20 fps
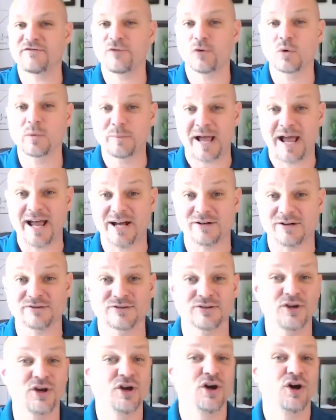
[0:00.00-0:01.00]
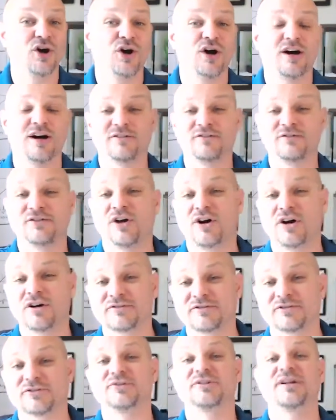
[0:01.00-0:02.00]
4 pounds of
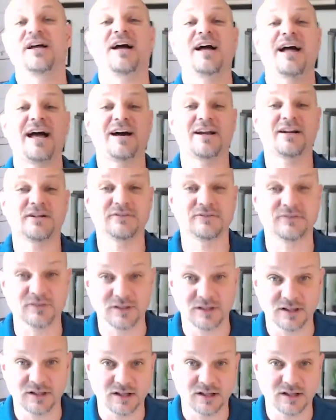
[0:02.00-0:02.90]
dog food out of